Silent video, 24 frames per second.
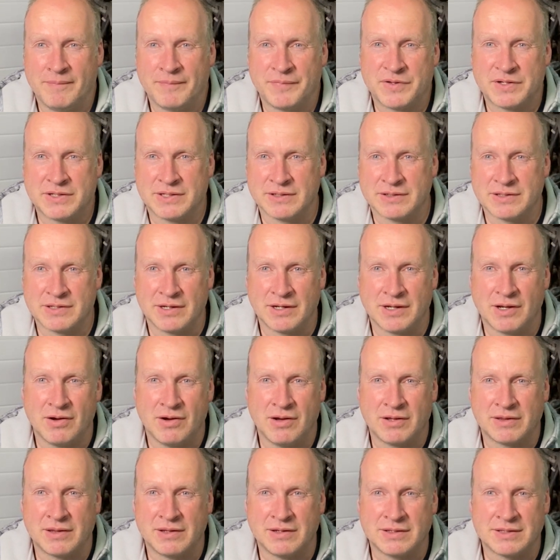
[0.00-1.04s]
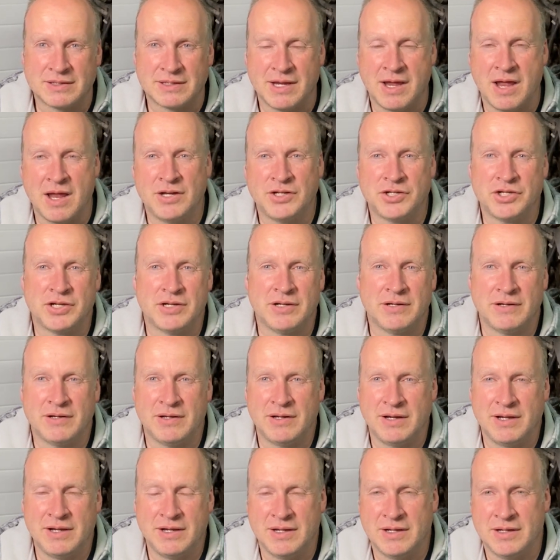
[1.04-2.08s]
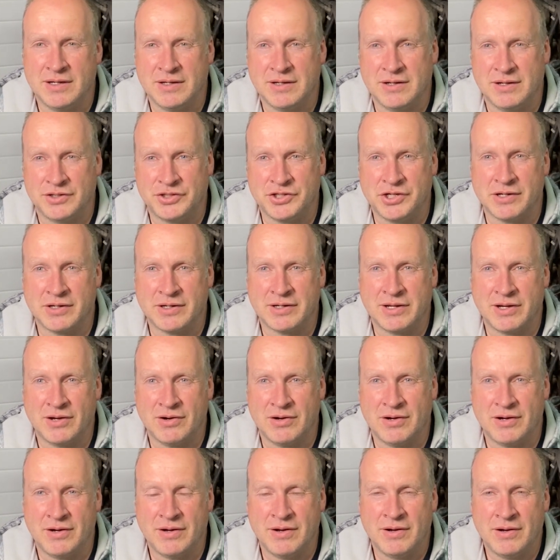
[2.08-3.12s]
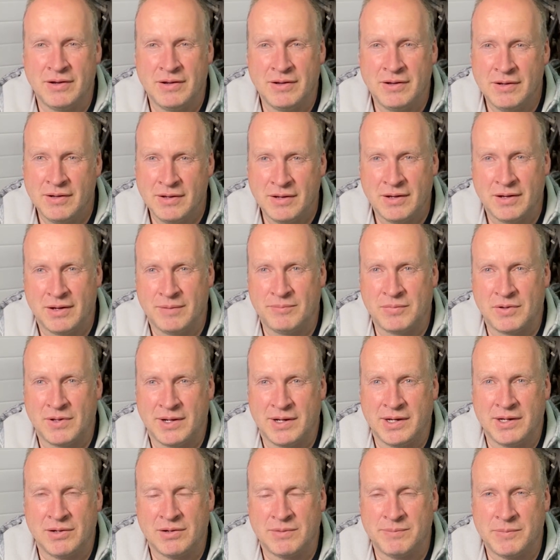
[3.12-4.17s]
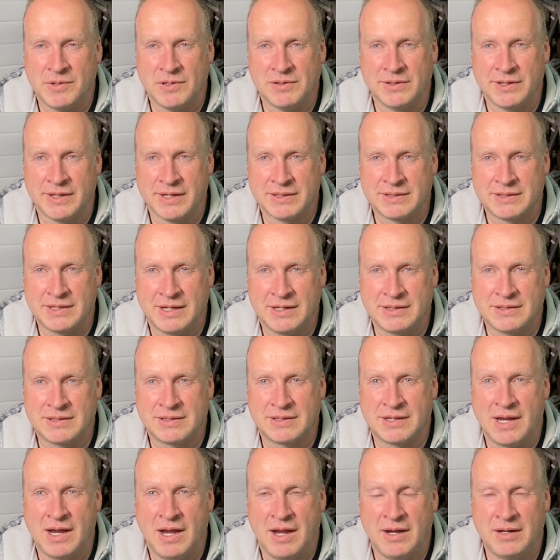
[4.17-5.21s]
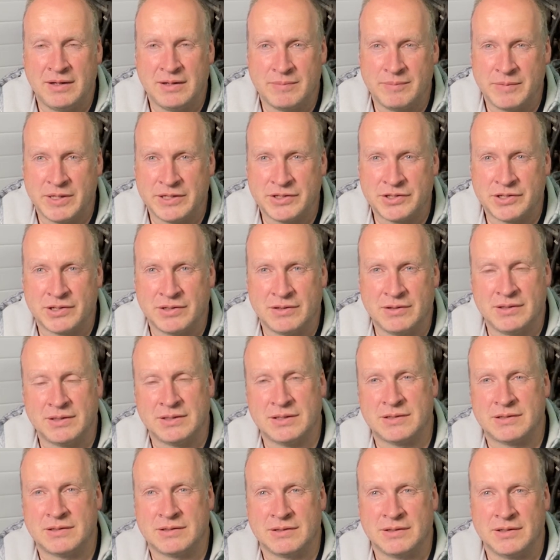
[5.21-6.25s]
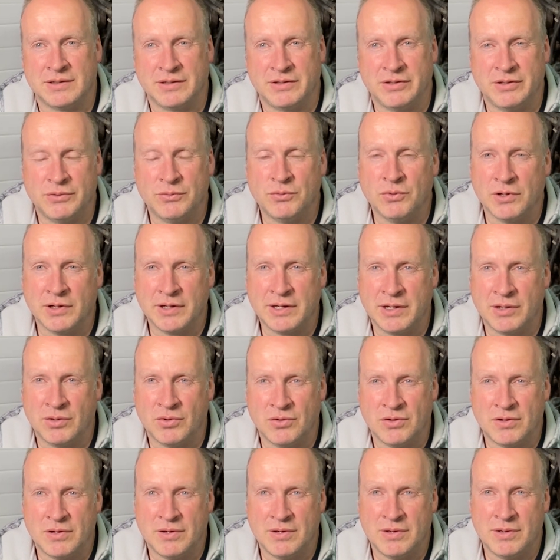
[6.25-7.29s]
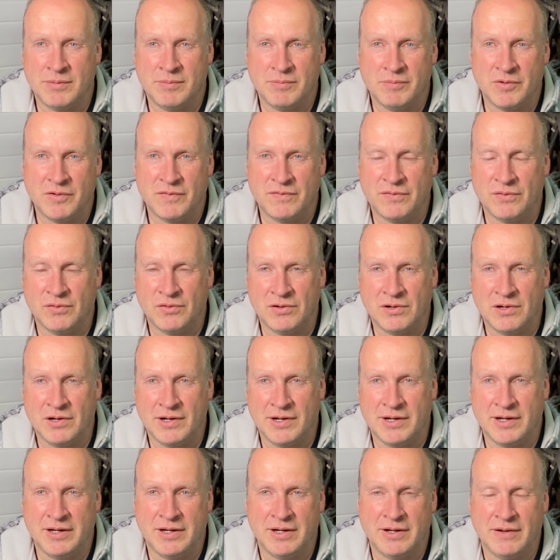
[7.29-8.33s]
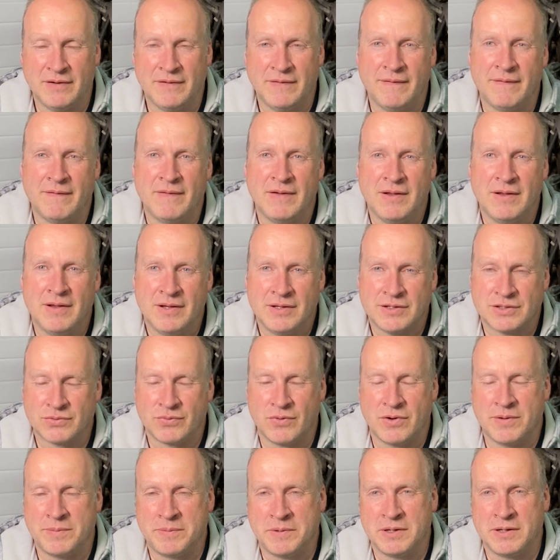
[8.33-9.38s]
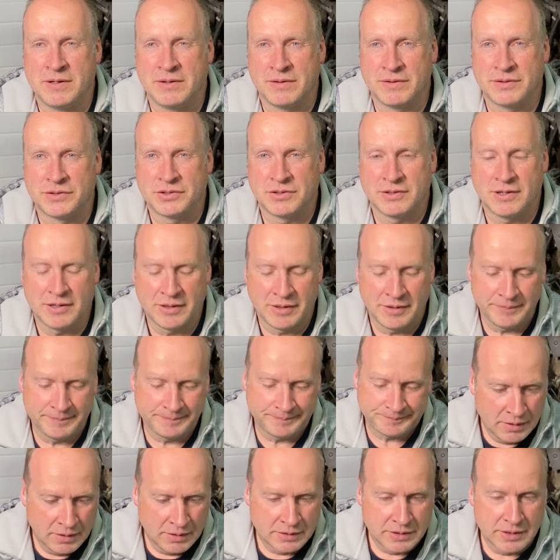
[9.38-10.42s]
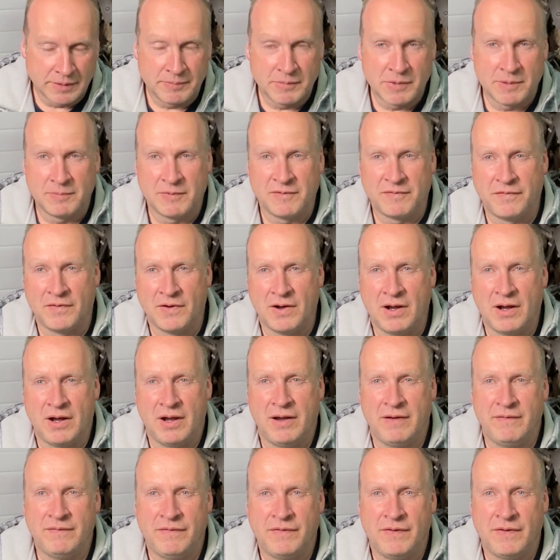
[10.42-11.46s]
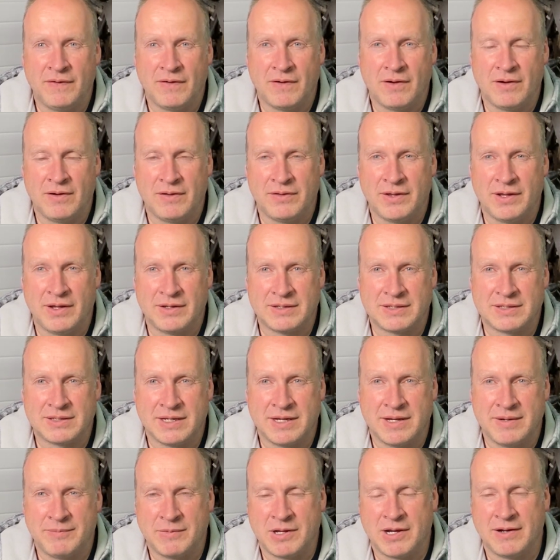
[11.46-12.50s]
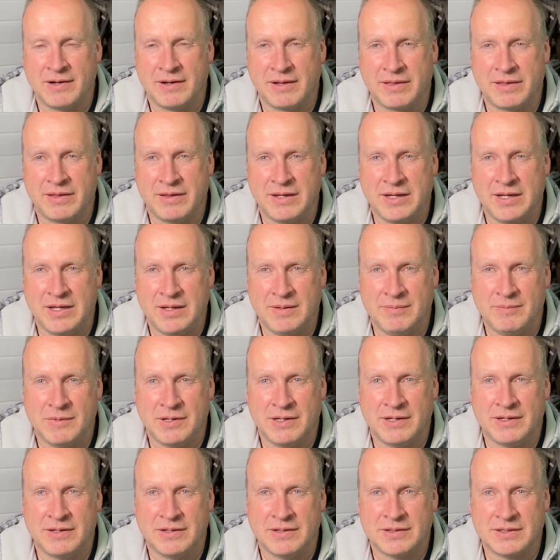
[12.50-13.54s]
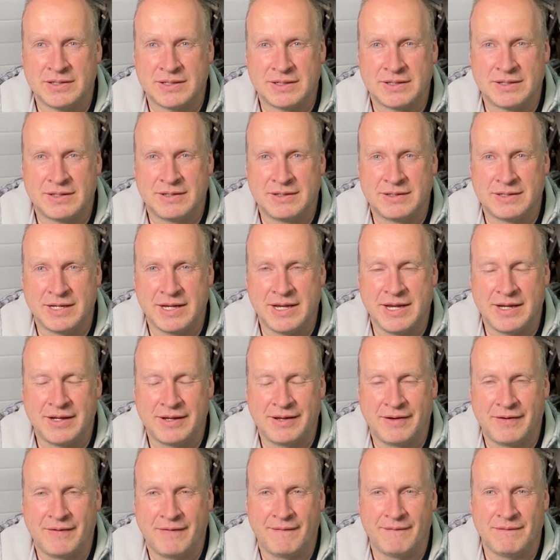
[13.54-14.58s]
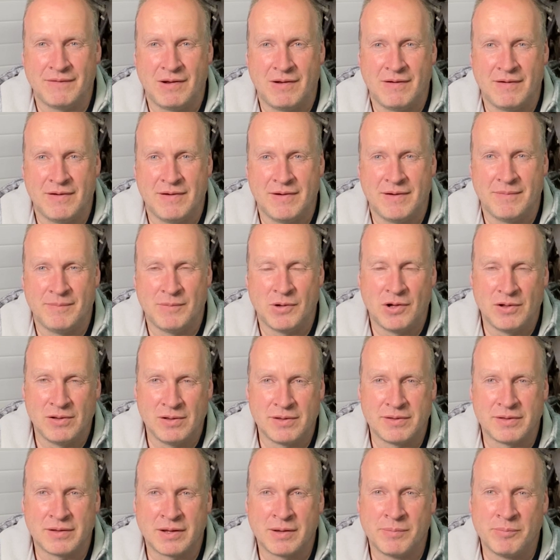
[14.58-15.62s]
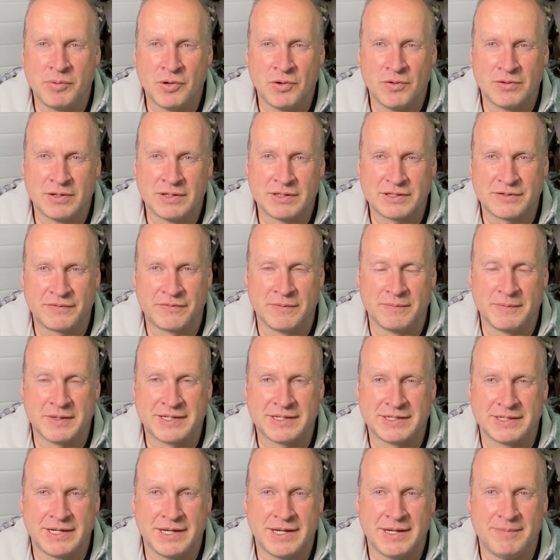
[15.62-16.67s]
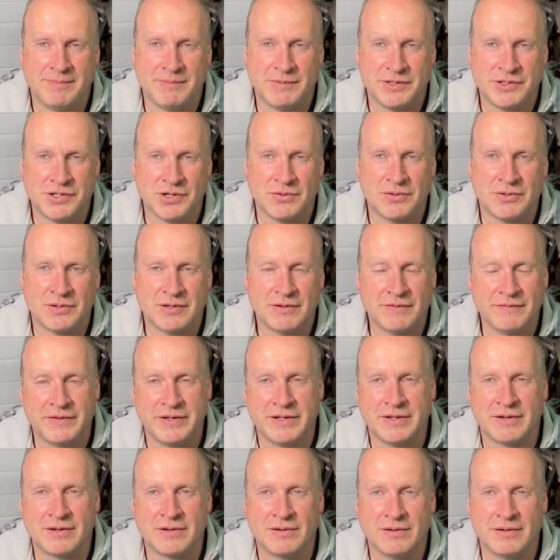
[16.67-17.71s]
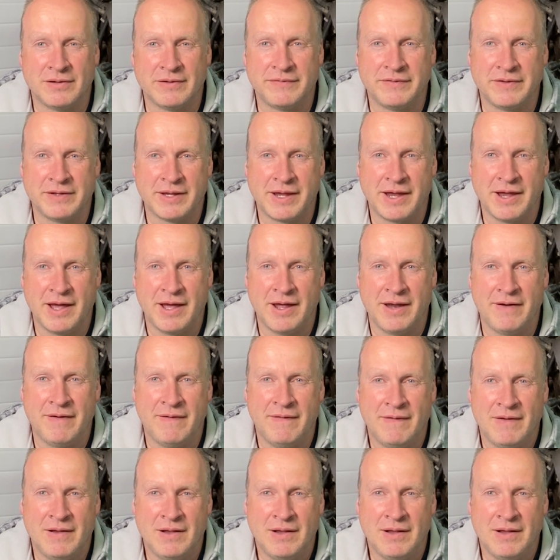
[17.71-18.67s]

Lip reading: Since I got this engine in a junkyard, I'm planning on building a test stand and make sure it's in good working order before I swap it into the truck. Tip number 5 on that same kind of theme is take all of the components from the same donor vehicle if you can.